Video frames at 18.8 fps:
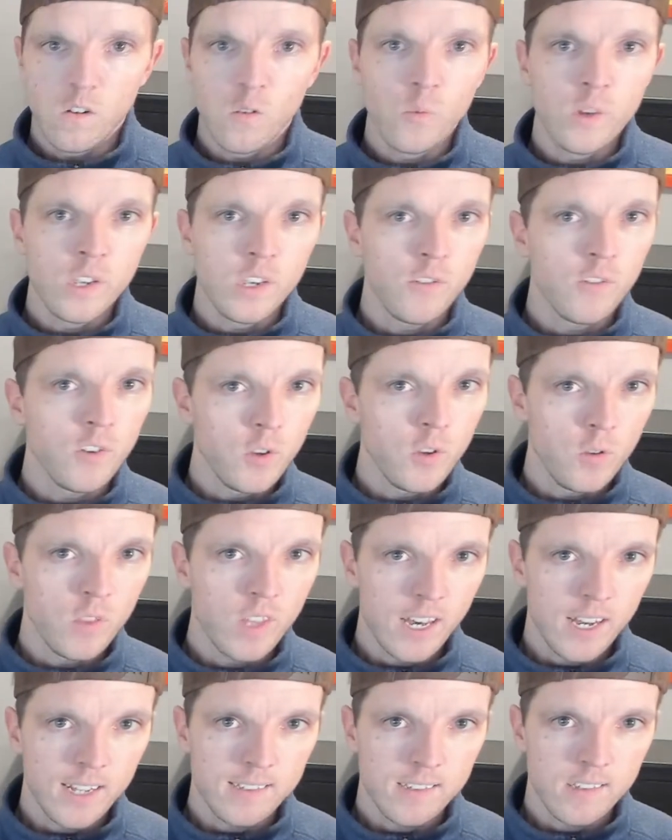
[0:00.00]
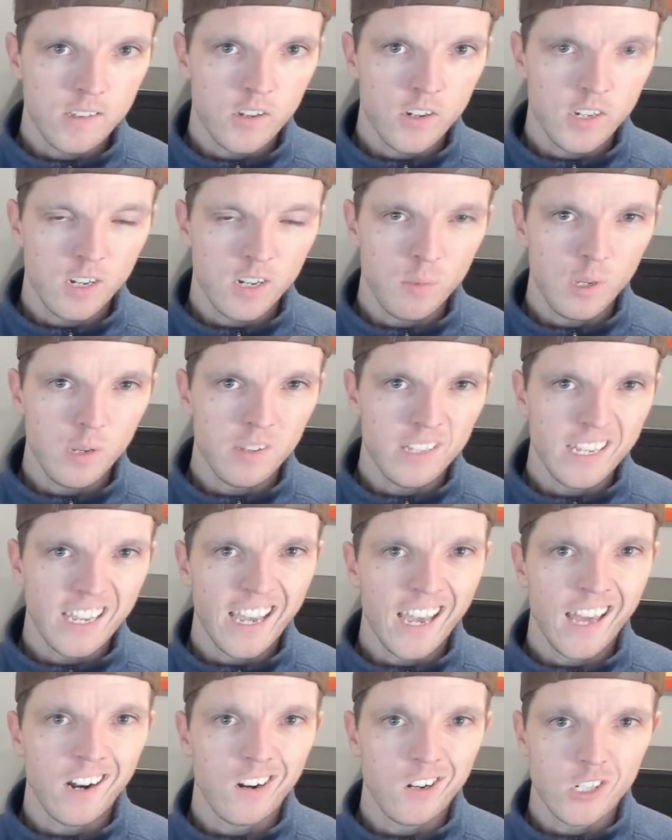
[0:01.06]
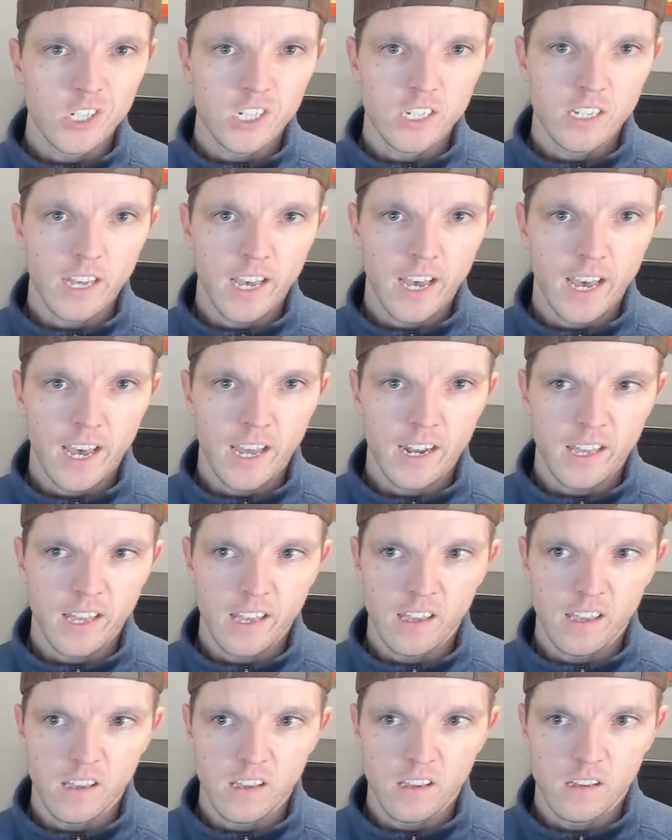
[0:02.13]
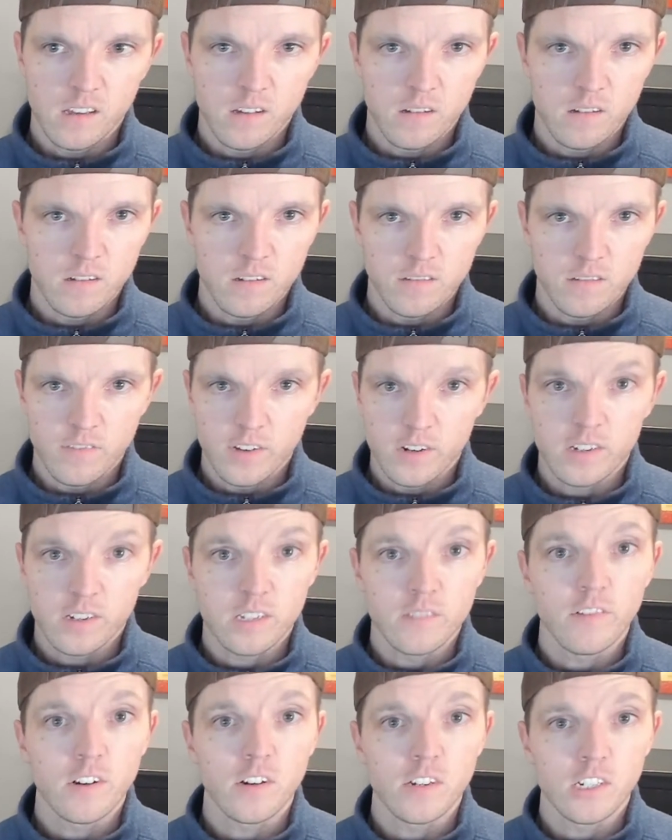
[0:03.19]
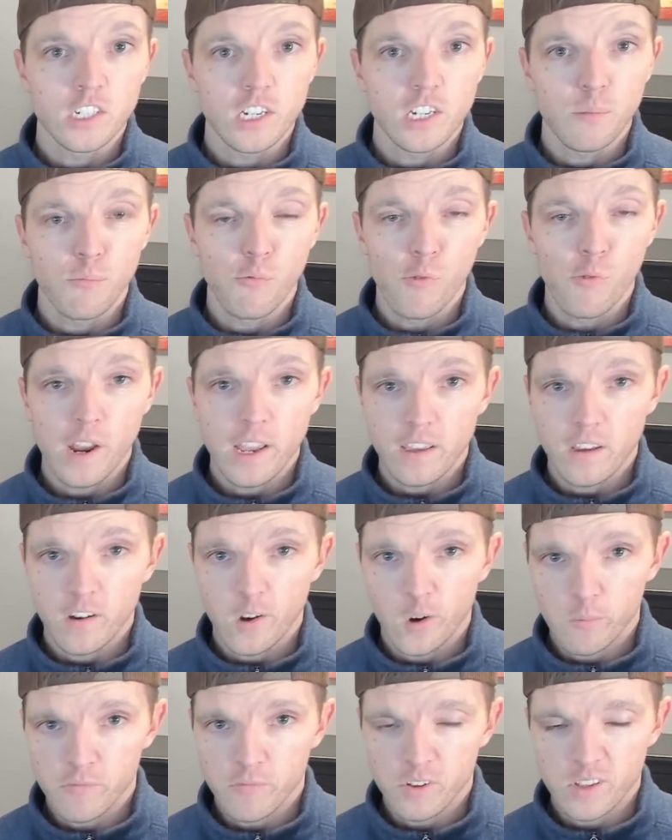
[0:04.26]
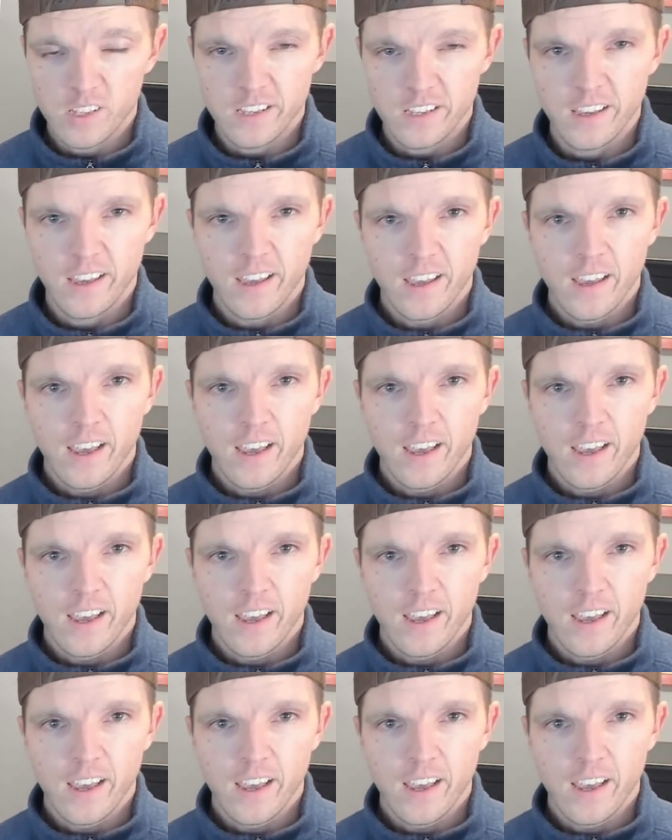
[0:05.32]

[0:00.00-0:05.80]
when you do that, you're going to be able to get energy at a, a, very, very cheap rate, hopefully.